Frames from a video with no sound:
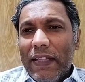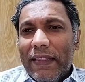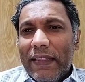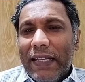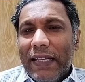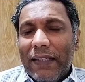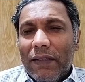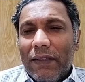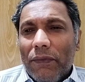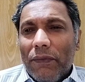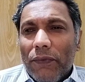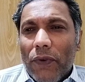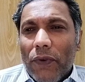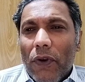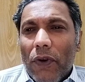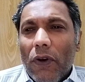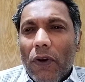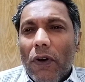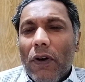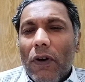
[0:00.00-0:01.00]
that the
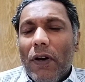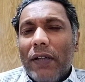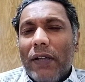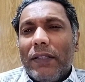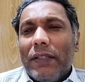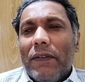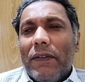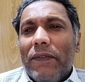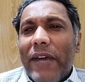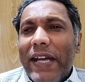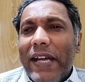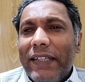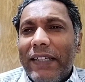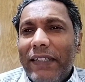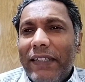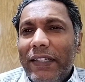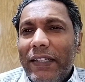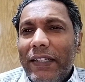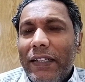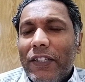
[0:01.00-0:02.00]
war, the
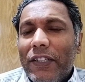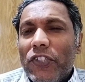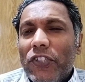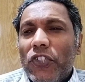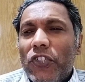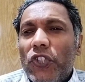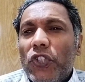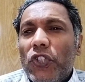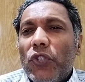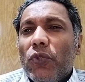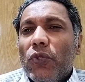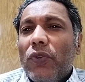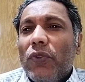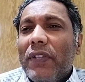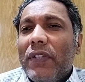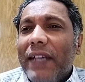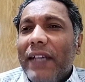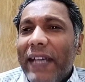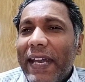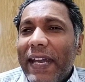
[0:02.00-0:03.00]
fighting
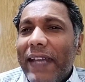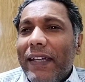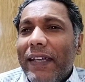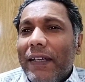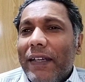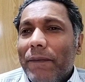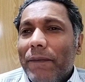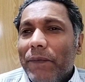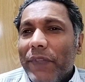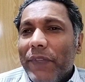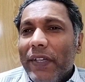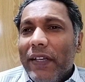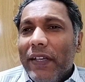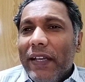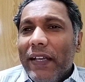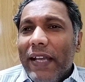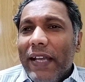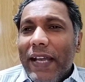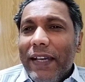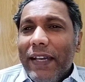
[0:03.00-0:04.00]
should end.
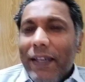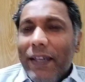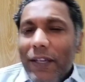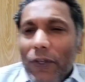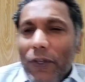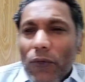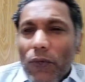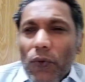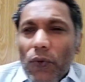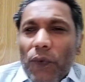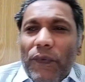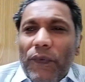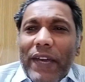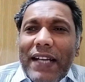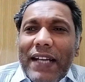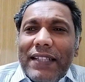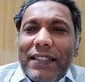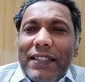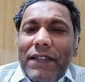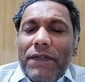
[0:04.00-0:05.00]
A new
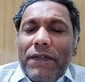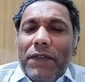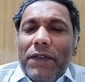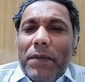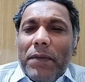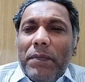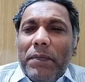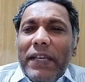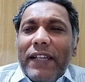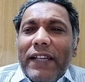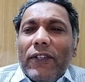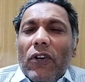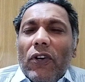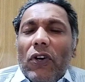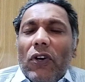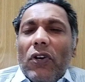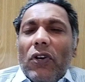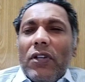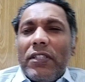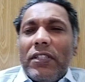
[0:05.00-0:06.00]
offensive being
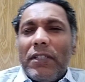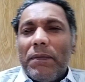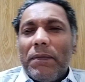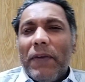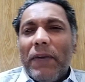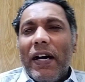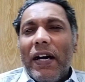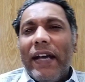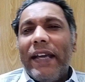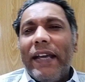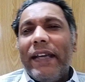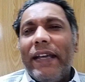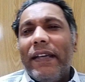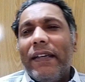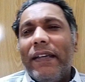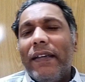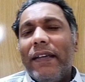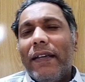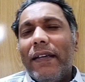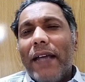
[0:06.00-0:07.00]
launched by
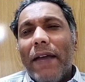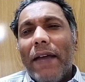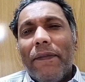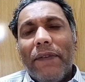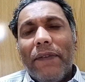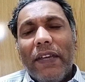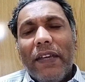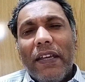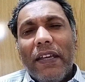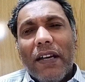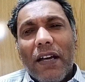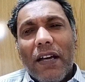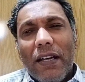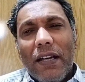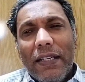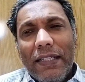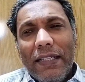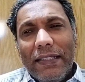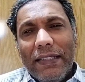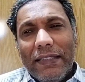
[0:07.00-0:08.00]

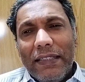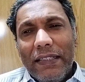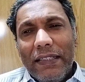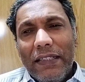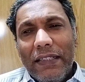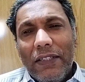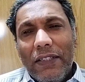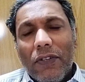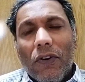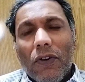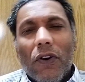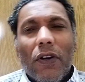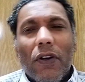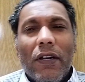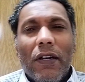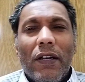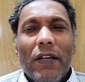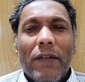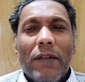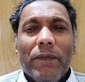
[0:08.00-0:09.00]
FARDC
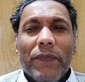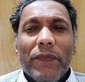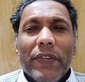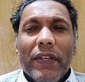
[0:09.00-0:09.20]
on